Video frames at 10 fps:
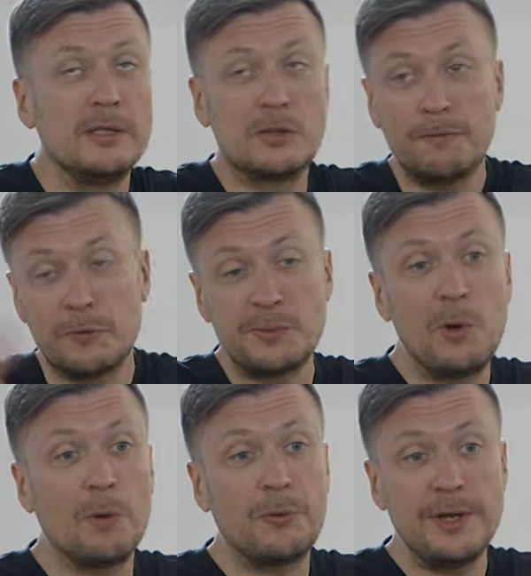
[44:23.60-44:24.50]
good for
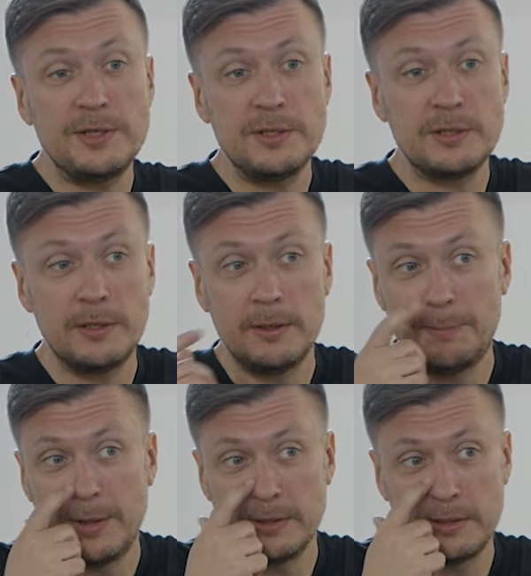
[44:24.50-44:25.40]
small operations,
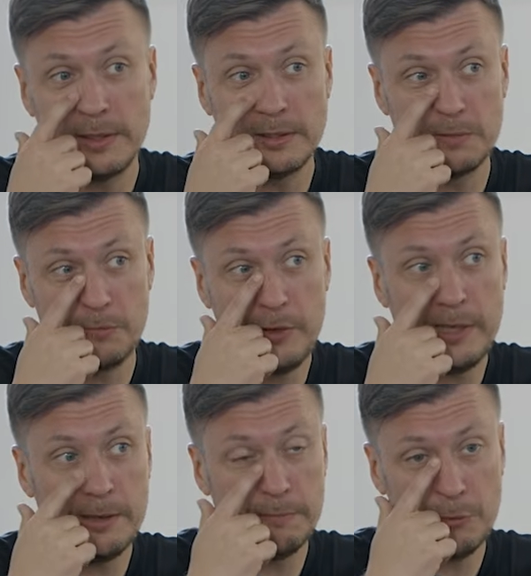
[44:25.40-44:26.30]
but it's
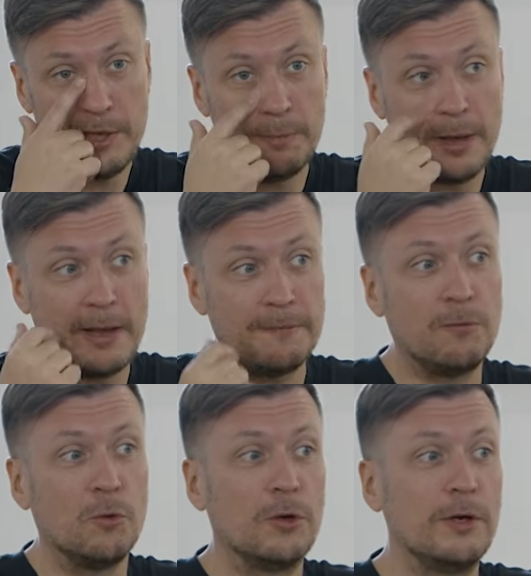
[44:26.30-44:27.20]
really, really bad
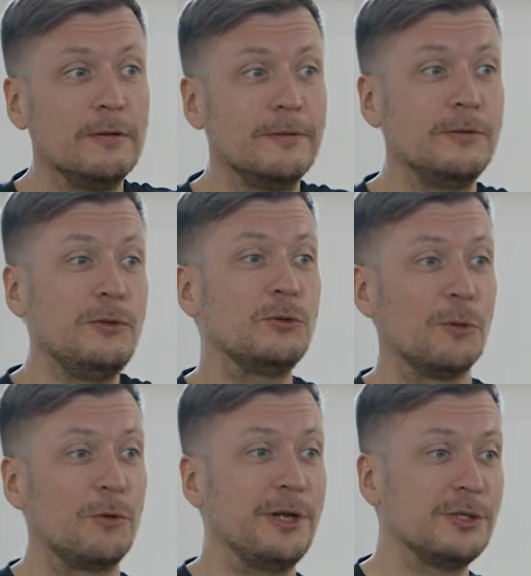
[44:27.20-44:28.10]
for huge
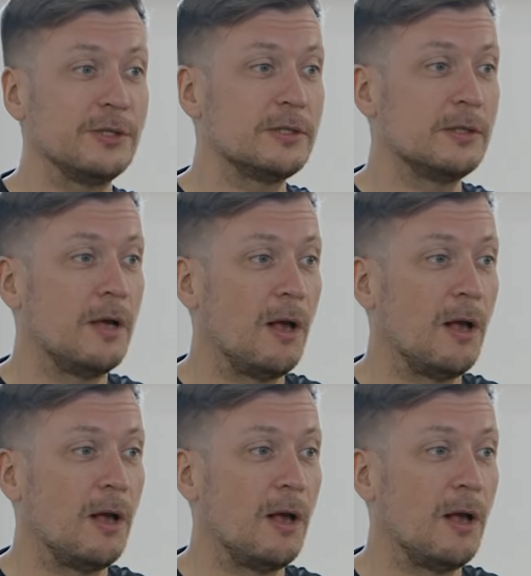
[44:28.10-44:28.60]
operations.